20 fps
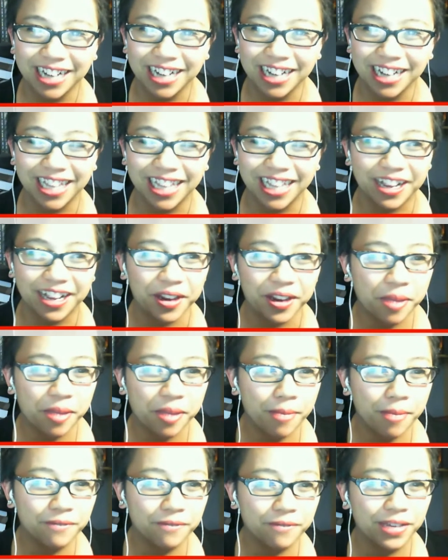Like,
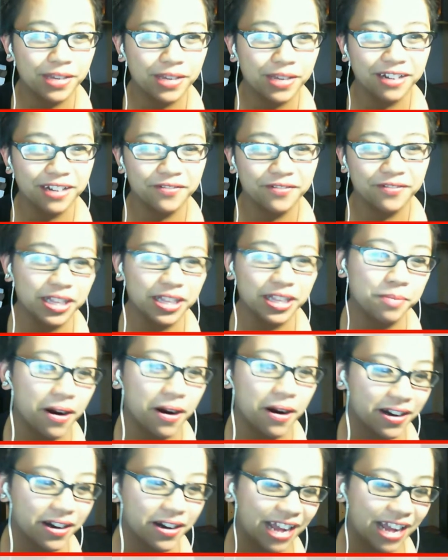my Vita fell
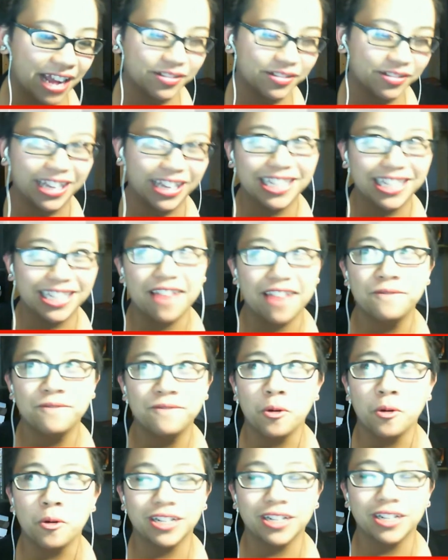apart after like day
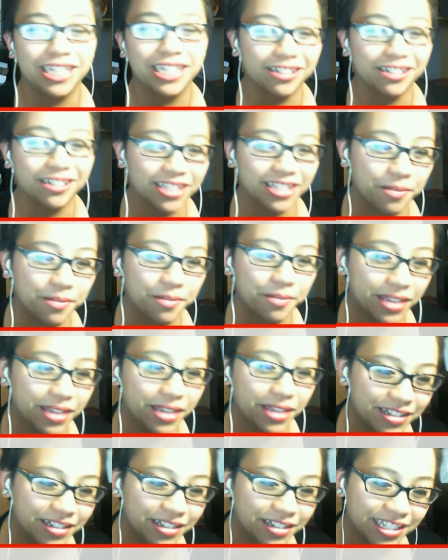14 or something.
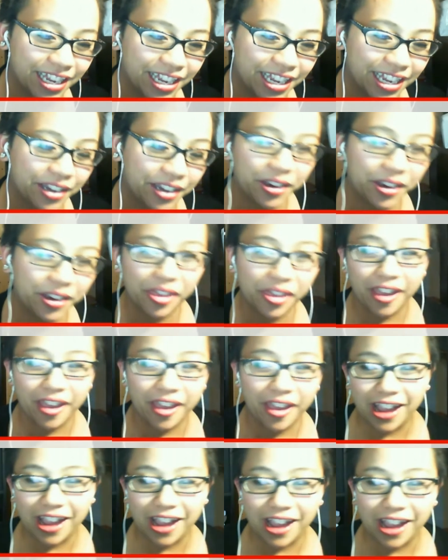I
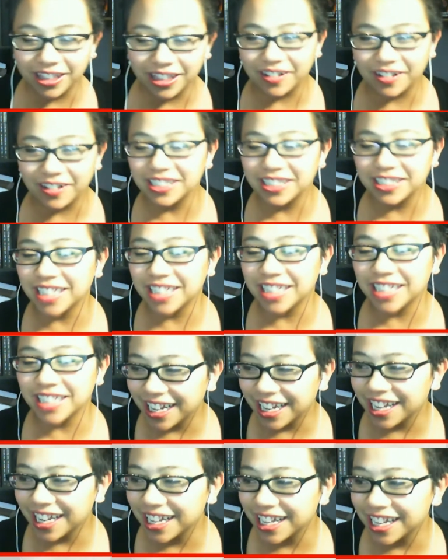got
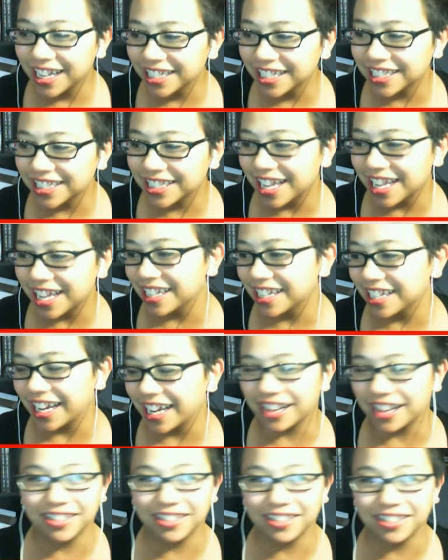laryngitis and like
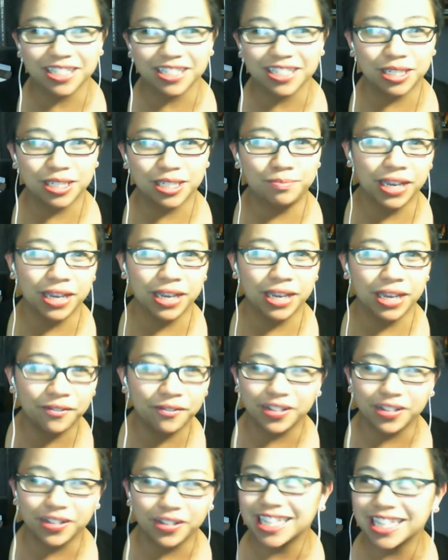I couldn't speak
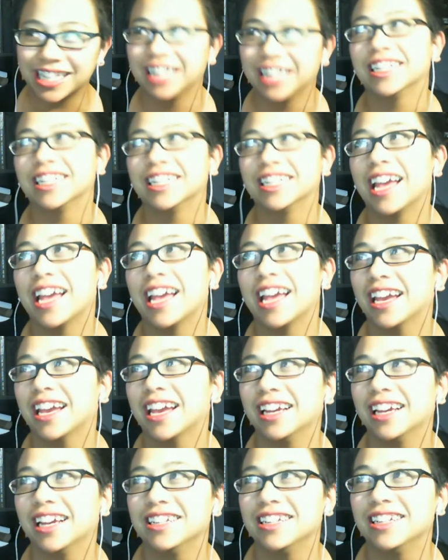for like 10
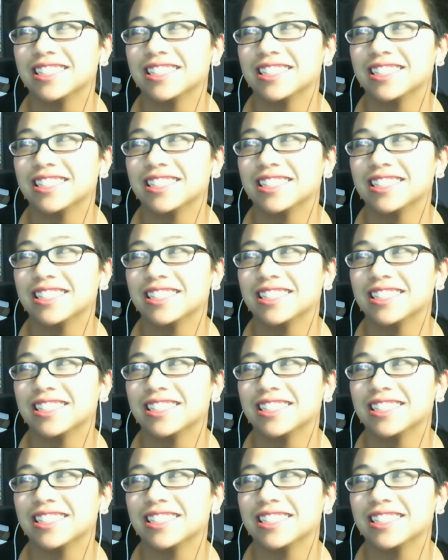days.